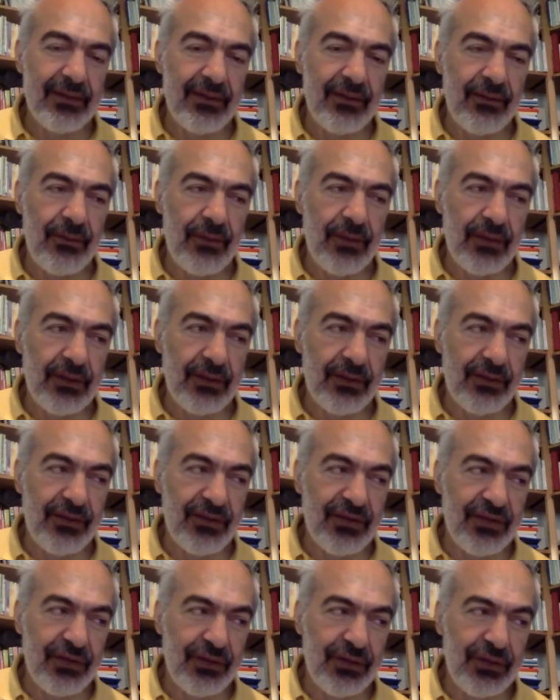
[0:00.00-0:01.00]
what
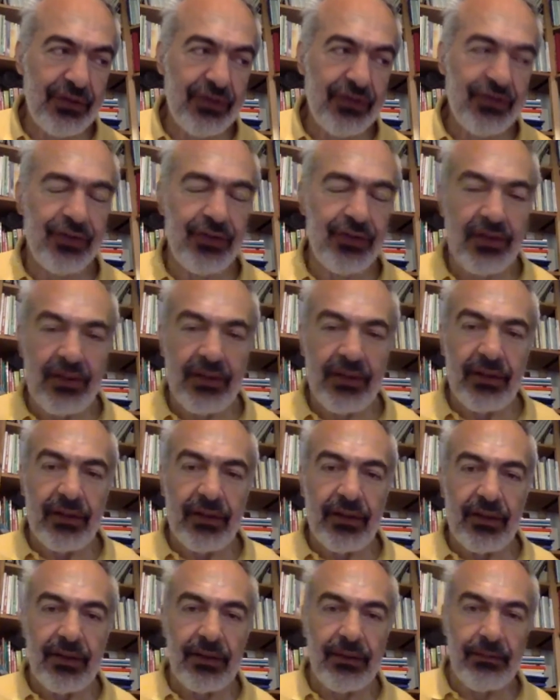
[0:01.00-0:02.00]
research
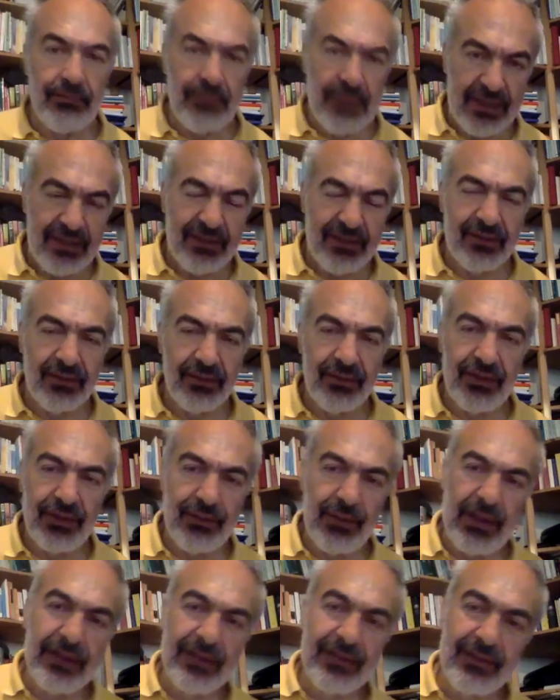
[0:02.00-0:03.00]
uh, based on
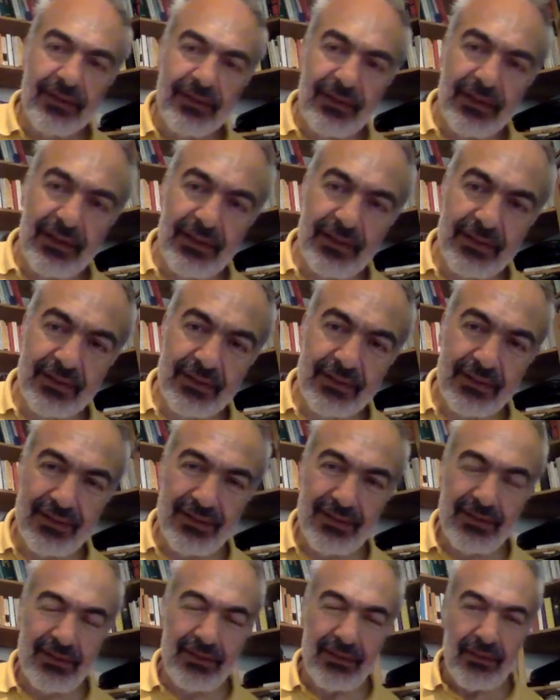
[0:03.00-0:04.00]
the US has
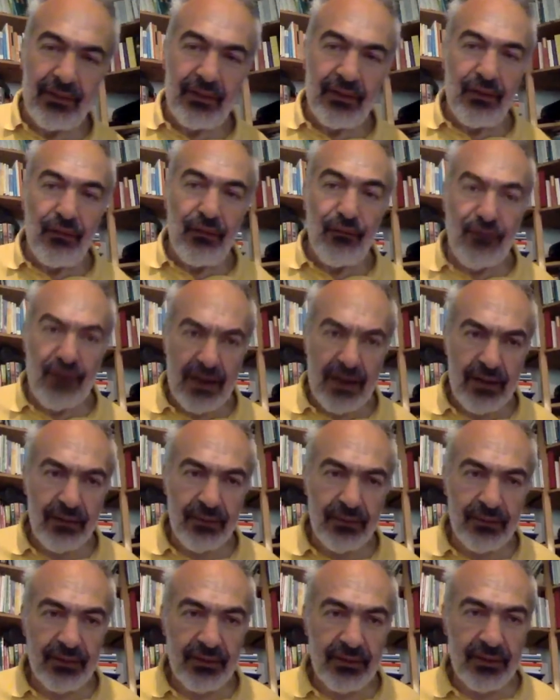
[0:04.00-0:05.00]
uh,
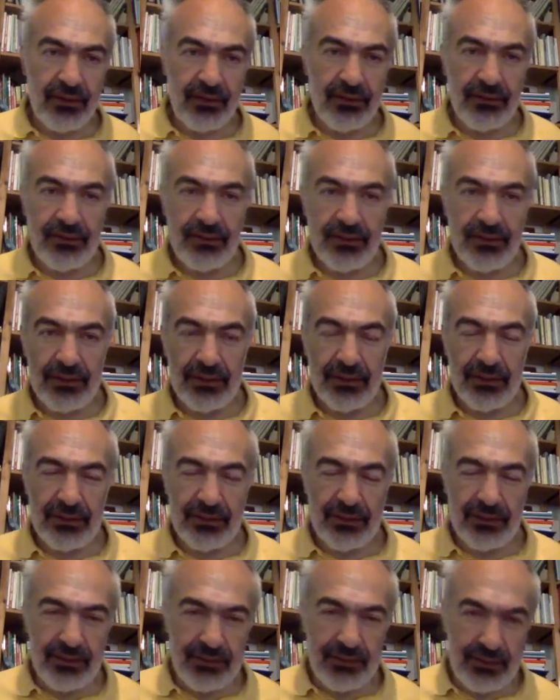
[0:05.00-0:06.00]
found on
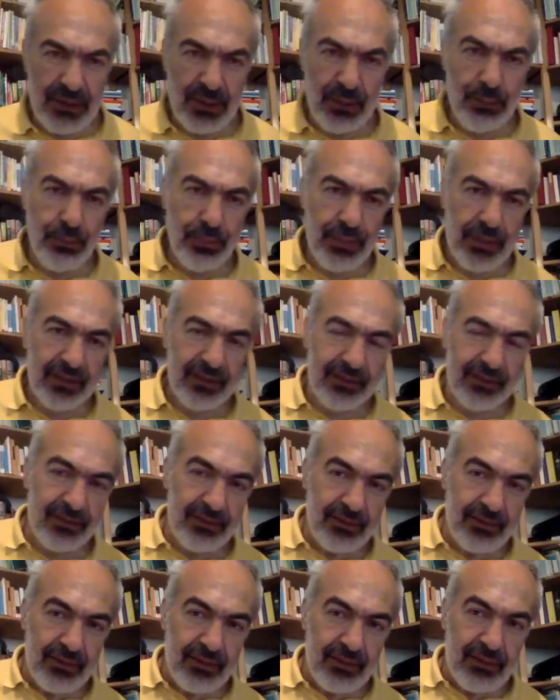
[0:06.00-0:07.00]
the
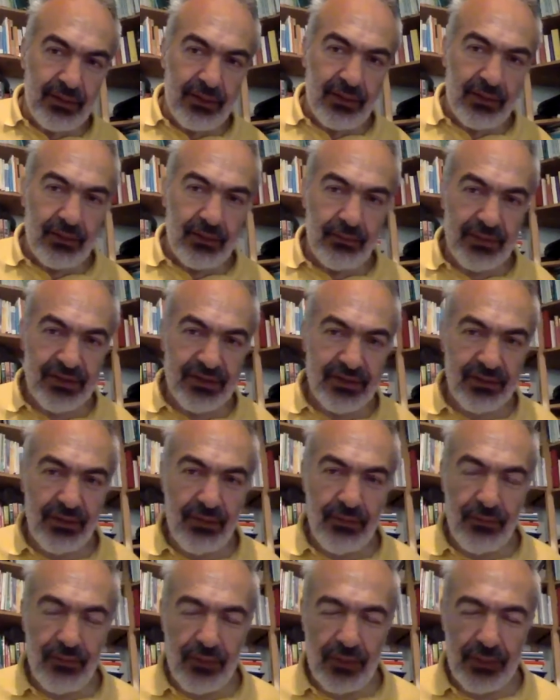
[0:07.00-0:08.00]
impact of
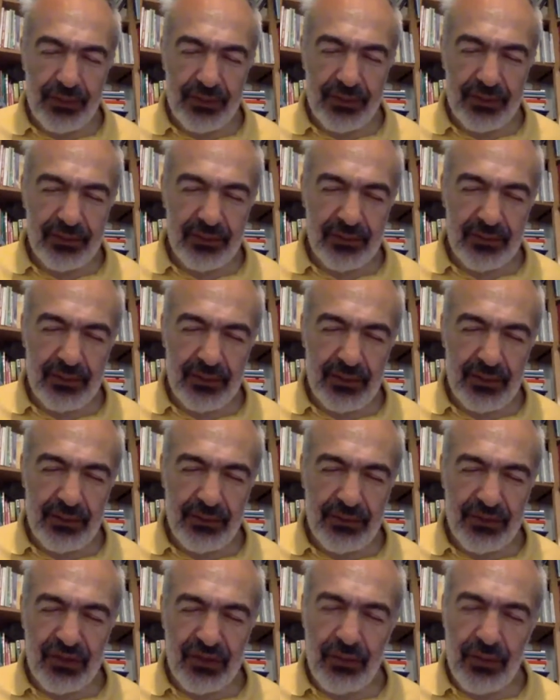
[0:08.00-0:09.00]
whistleblower, uh,
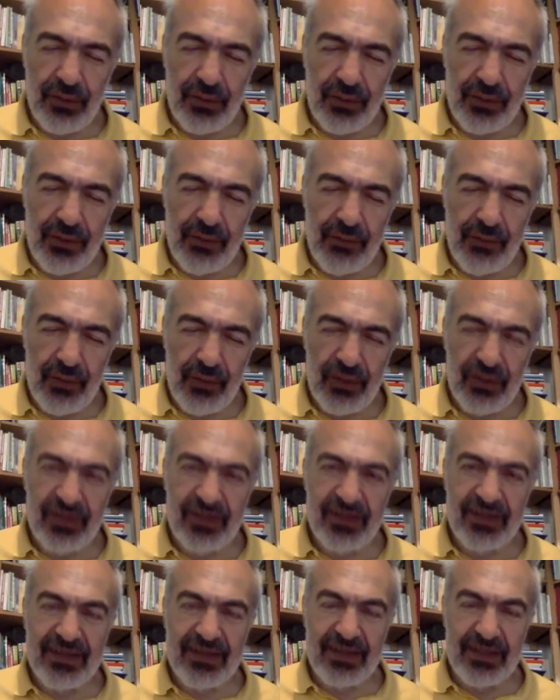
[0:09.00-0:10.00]
whistleblower reward
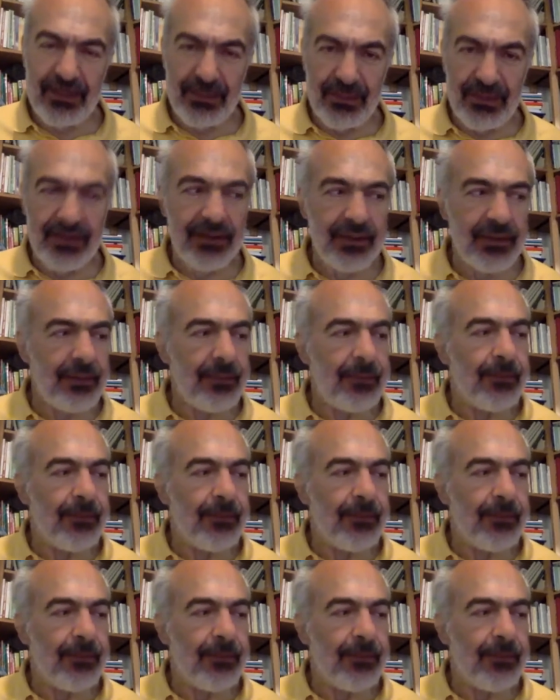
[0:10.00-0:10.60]
schemes.